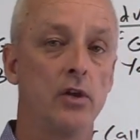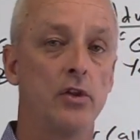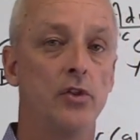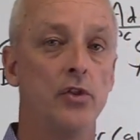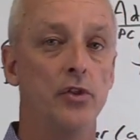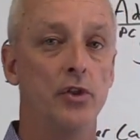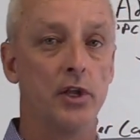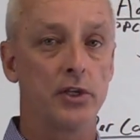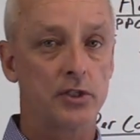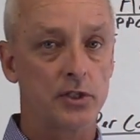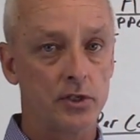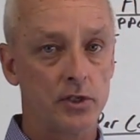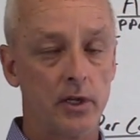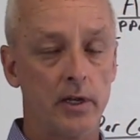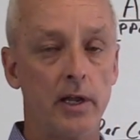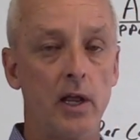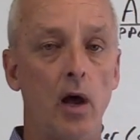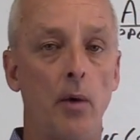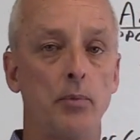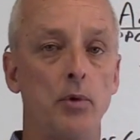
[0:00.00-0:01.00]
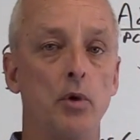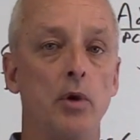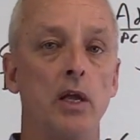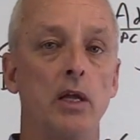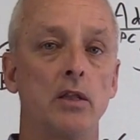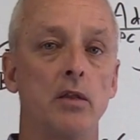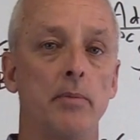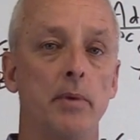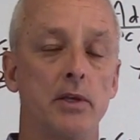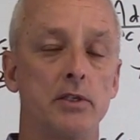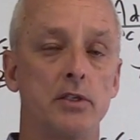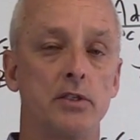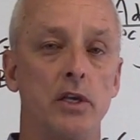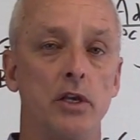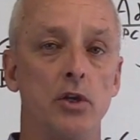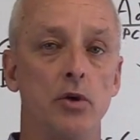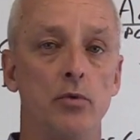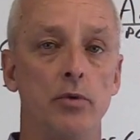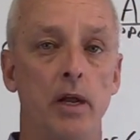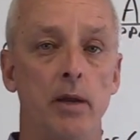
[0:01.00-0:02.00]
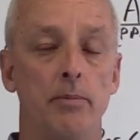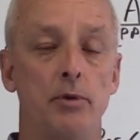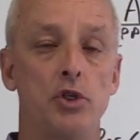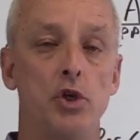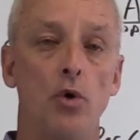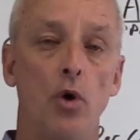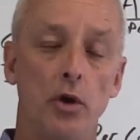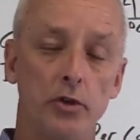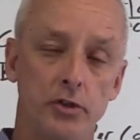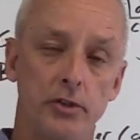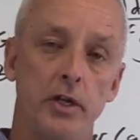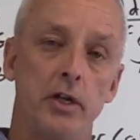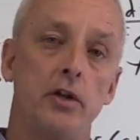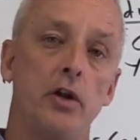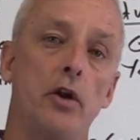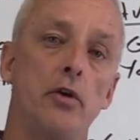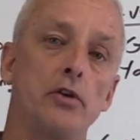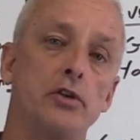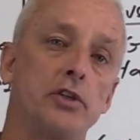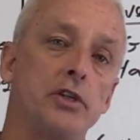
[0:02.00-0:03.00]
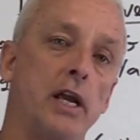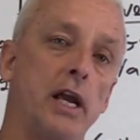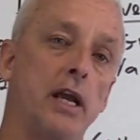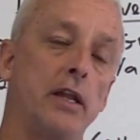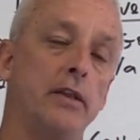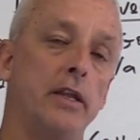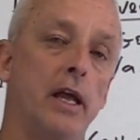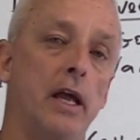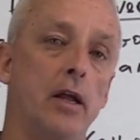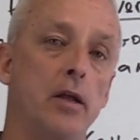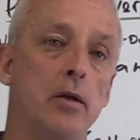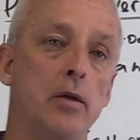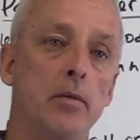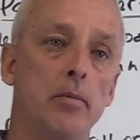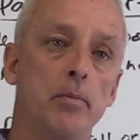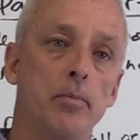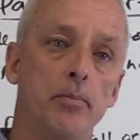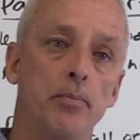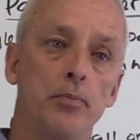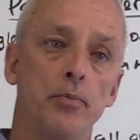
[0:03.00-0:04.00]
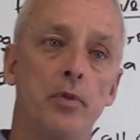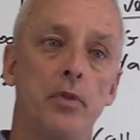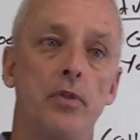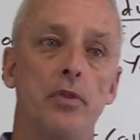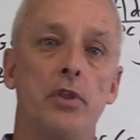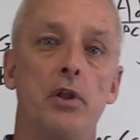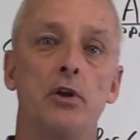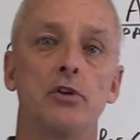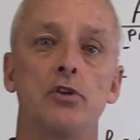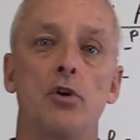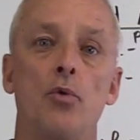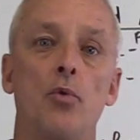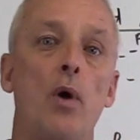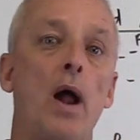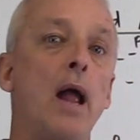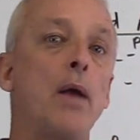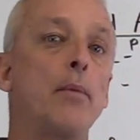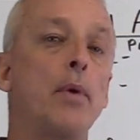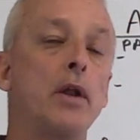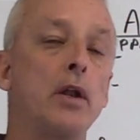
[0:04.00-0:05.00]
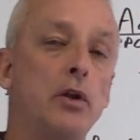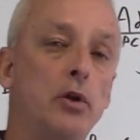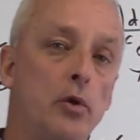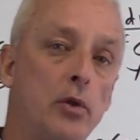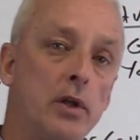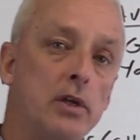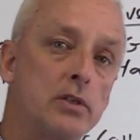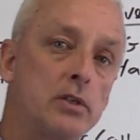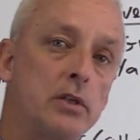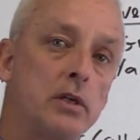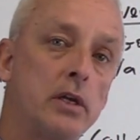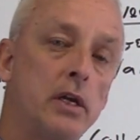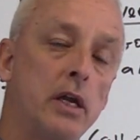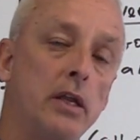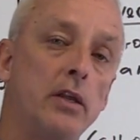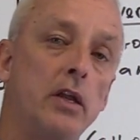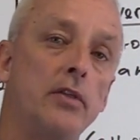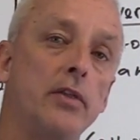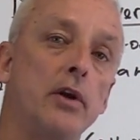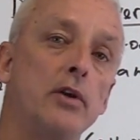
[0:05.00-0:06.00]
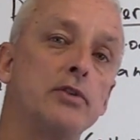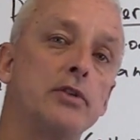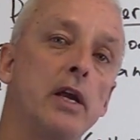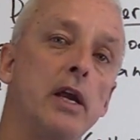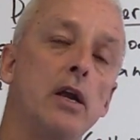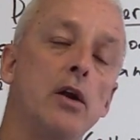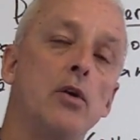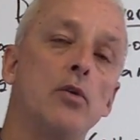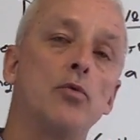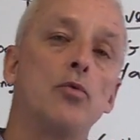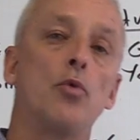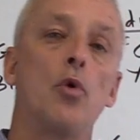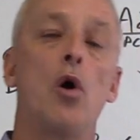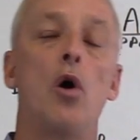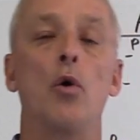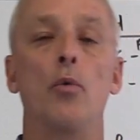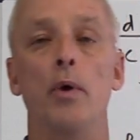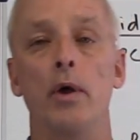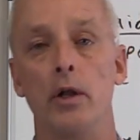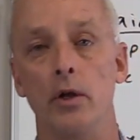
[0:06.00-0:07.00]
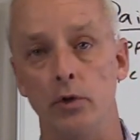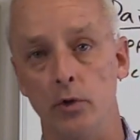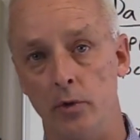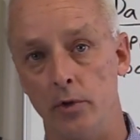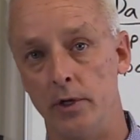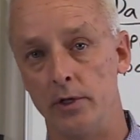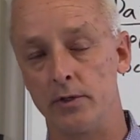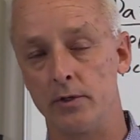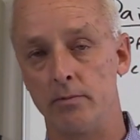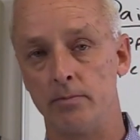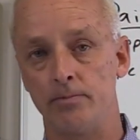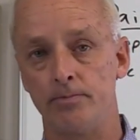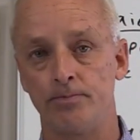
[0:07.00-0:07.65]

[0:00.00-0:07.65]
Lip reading: This is going to help you get the business that you need. But you also need to understand that there's a right way to do this, and then there's a wrong way to do this.